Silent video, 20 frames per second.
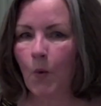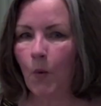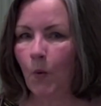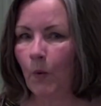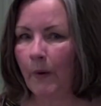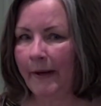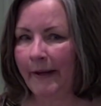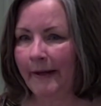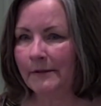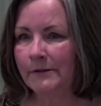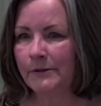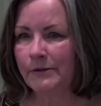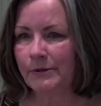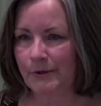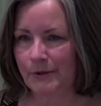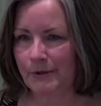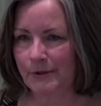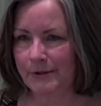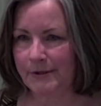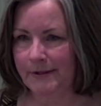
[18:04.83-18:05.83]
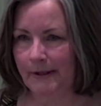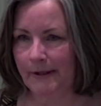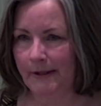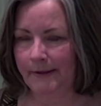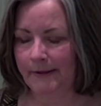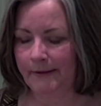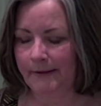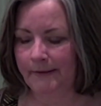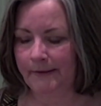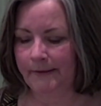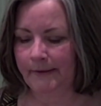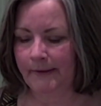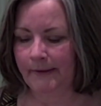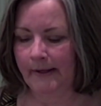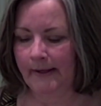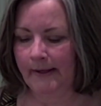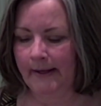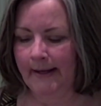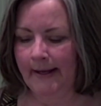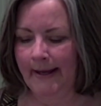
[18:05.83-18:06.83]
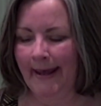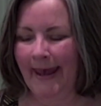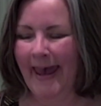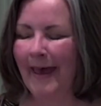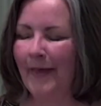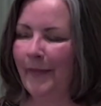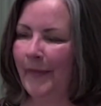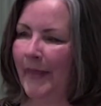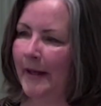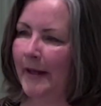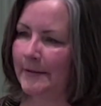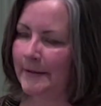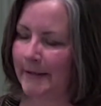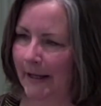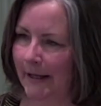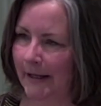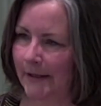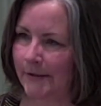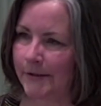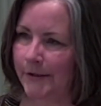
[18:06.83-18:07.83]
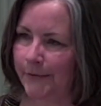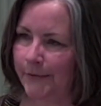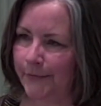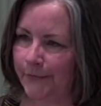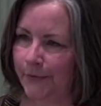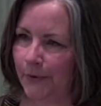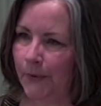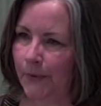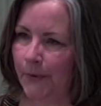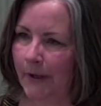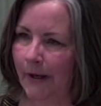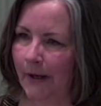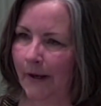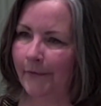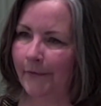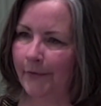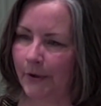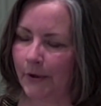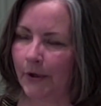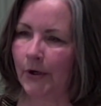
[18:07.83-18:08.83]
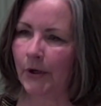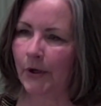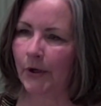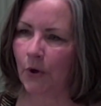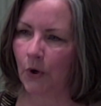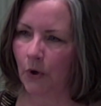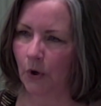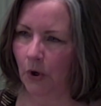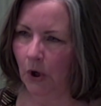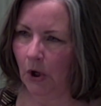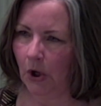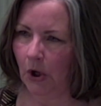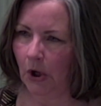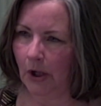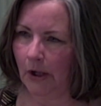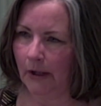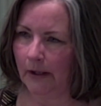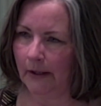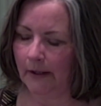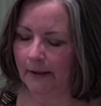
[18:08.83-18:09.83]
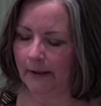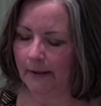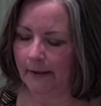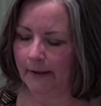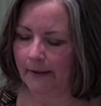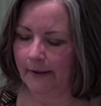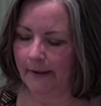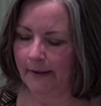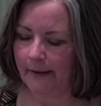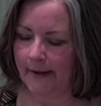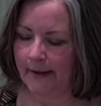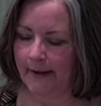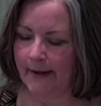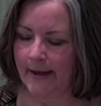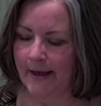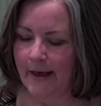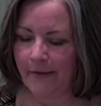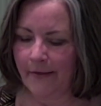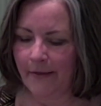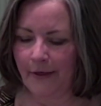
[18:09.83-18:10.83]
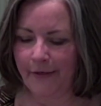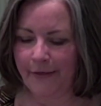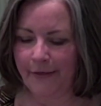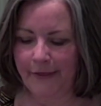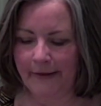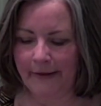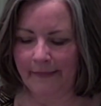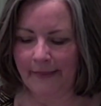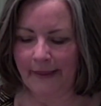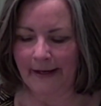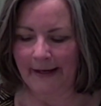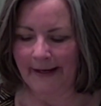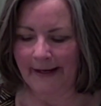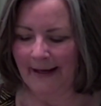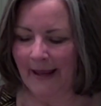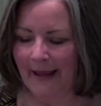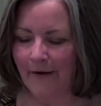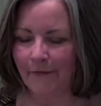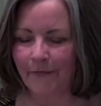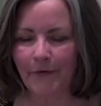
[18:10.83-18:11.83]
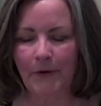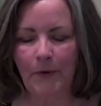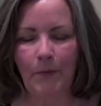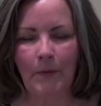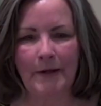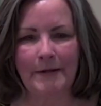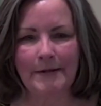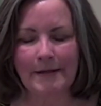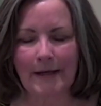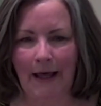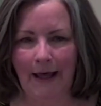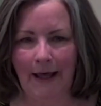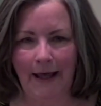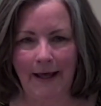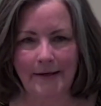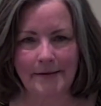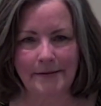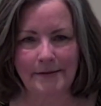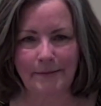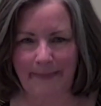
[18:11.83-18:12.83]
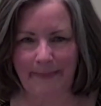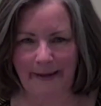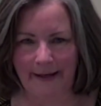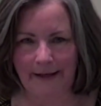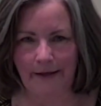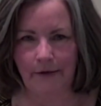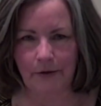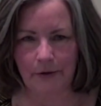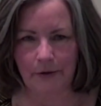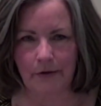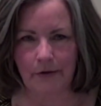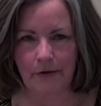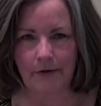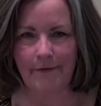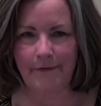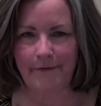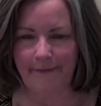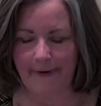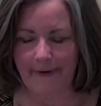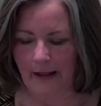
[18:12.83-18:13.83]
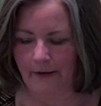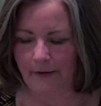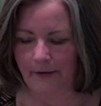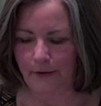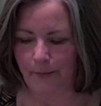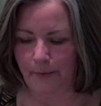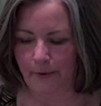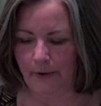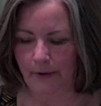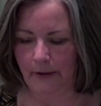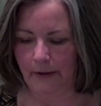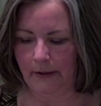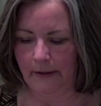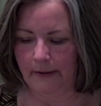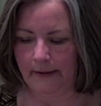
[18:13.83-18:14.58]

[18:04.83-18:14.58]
weans her son, and then takes the fruit of her call, the thing that in everyone's eyes made her valuable,